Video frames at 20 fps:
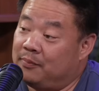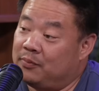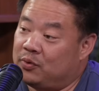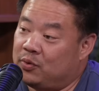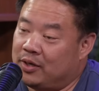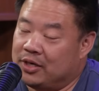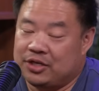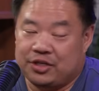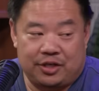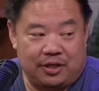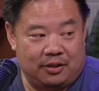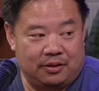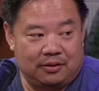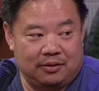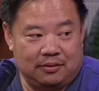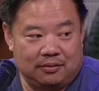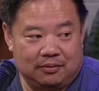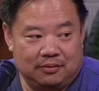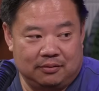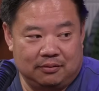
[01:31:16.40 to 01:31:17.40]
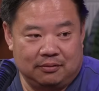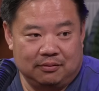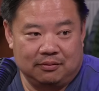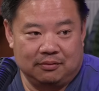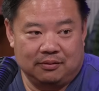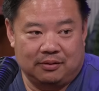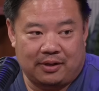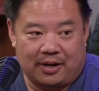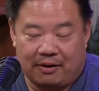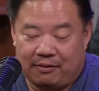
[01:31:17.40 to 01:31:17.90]
question
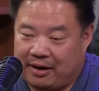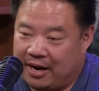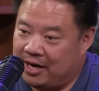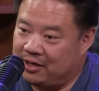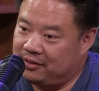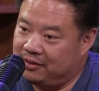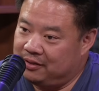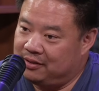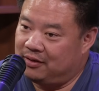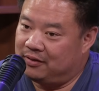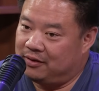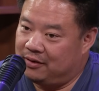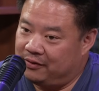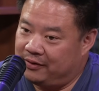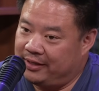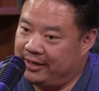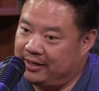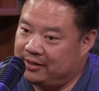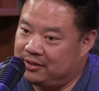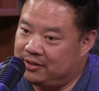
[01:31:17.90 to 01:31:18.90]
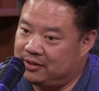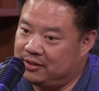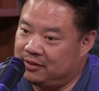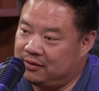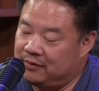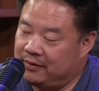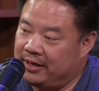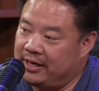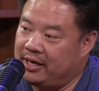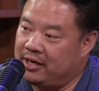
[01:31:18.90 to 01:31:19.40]
that I actually don't know the answer
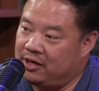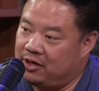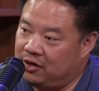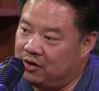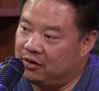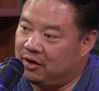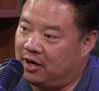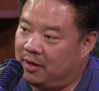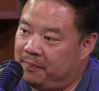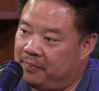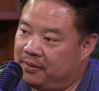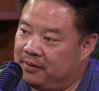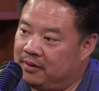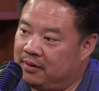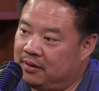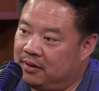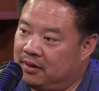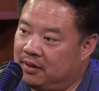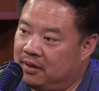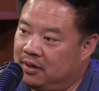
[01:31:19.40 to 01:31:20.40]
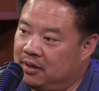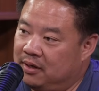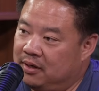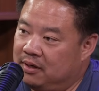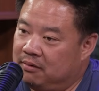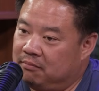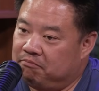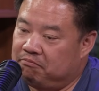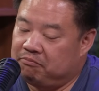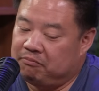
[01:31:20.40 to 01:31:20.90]
to. In Europe,
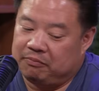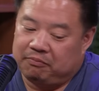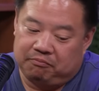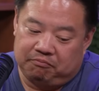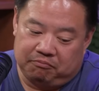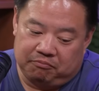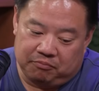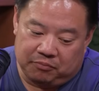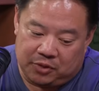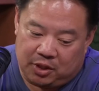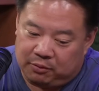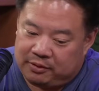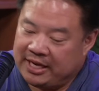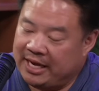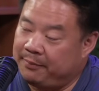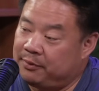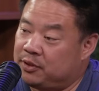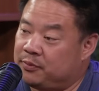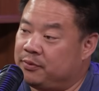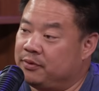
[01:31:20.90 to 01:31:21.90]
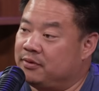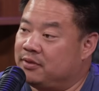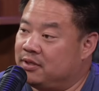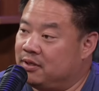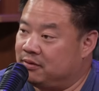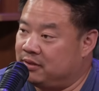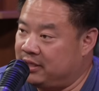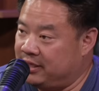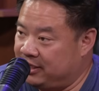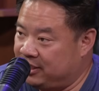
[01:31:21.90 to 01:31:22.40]
no tablespoons, no
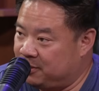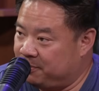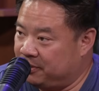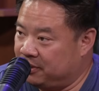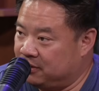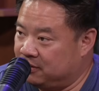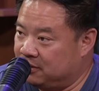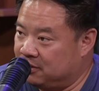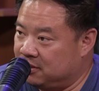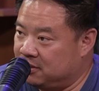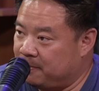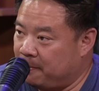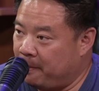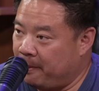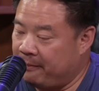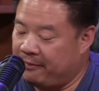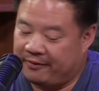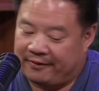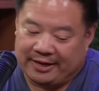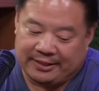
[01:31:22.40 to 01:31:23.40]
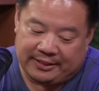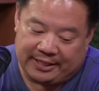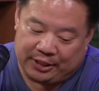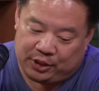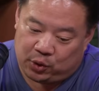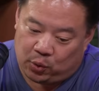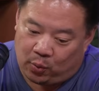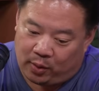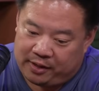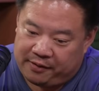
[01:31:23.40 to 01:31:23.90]
teaspoons. But if I say
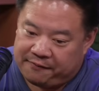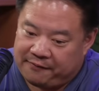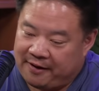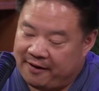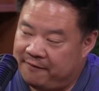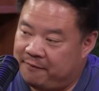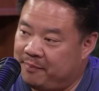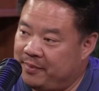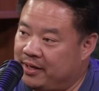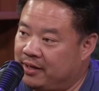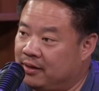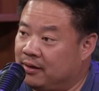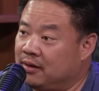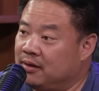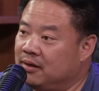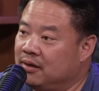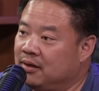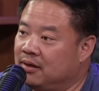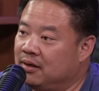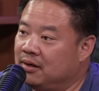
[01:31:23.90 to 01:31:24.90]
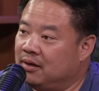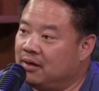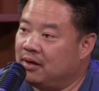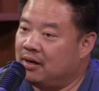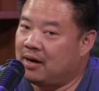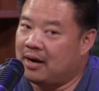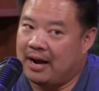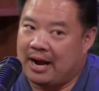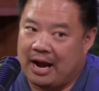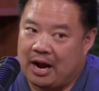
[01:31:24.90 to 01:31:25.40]
25 mil,
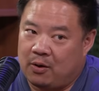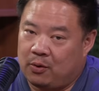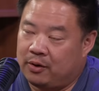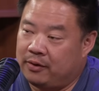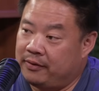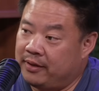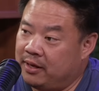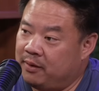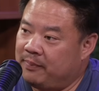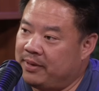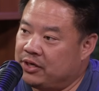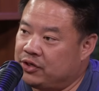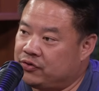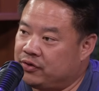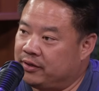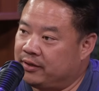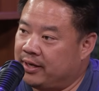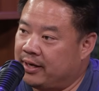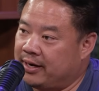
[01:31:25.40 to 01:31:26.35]
how are they measuring that?